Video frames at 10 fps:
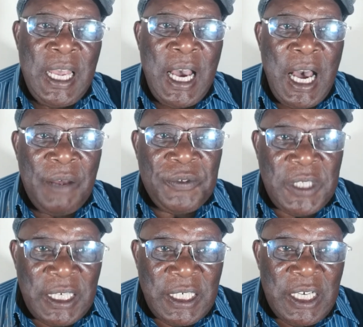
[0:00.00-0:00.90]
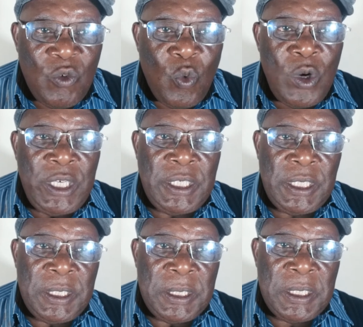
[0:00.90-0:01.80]
have certain
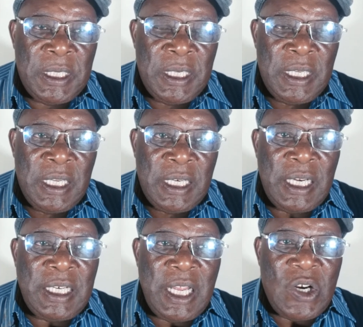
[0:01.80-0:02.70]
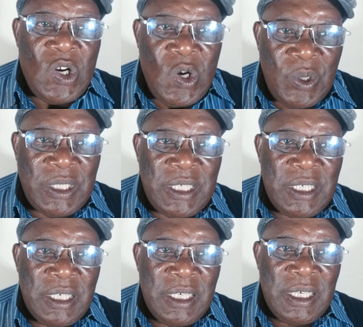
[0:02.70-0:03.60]
qualities that are not
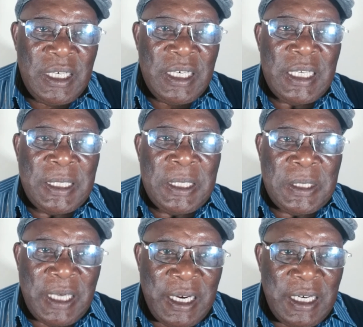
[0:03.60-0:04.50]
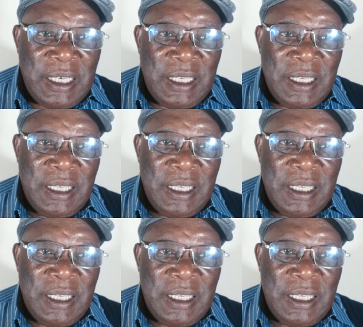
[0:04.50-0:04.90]
necessarily